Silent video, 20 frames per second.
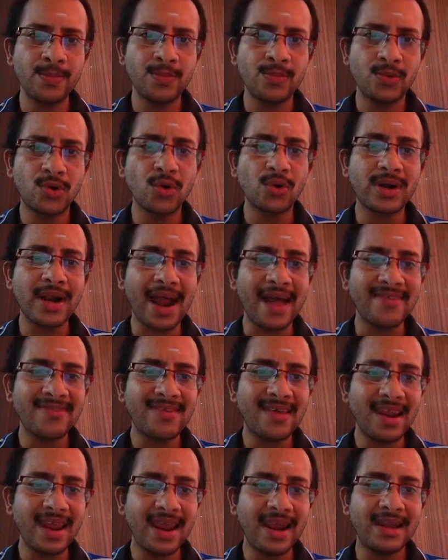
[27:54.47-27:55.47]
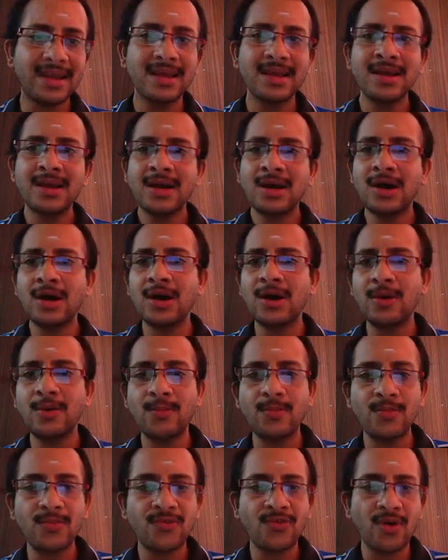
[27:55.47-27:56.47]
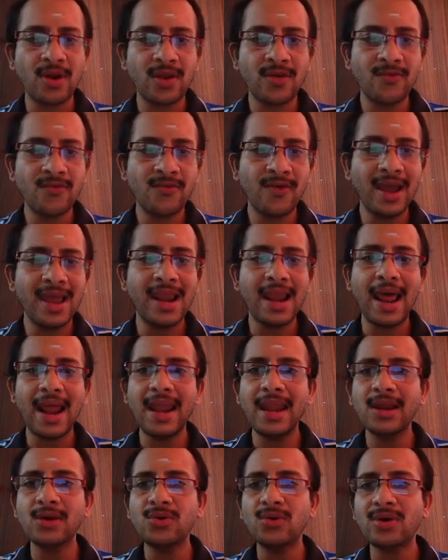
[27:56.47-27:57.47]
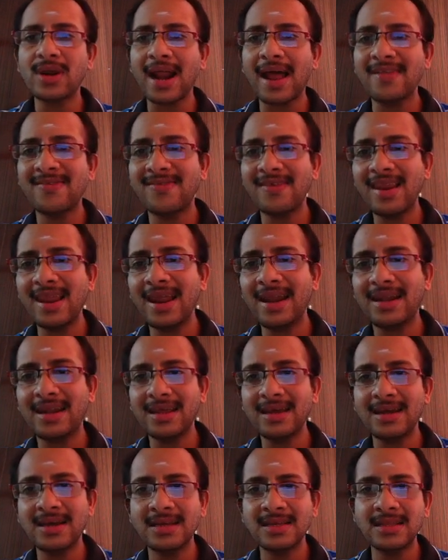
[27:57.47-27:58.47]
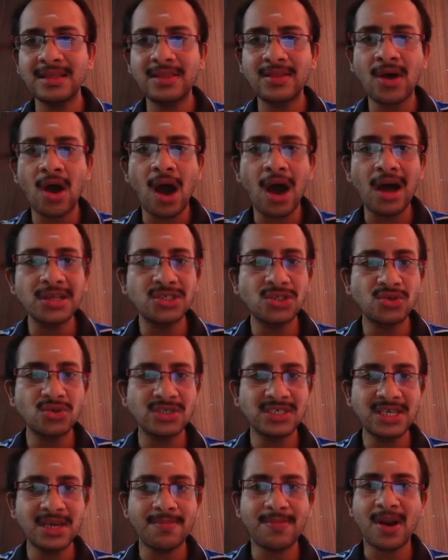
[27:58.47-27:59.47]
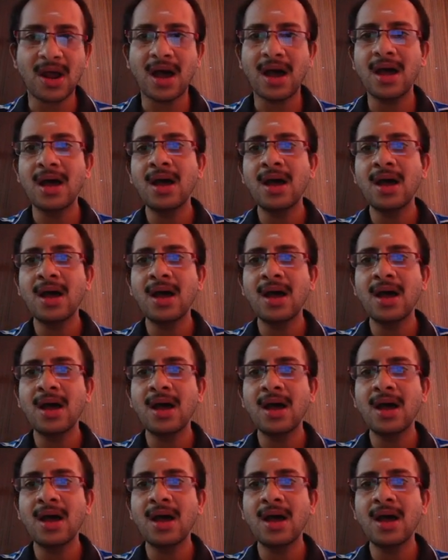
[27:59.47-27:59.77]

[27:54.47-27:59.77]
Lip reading: to translate while learning to translate horse to zebra,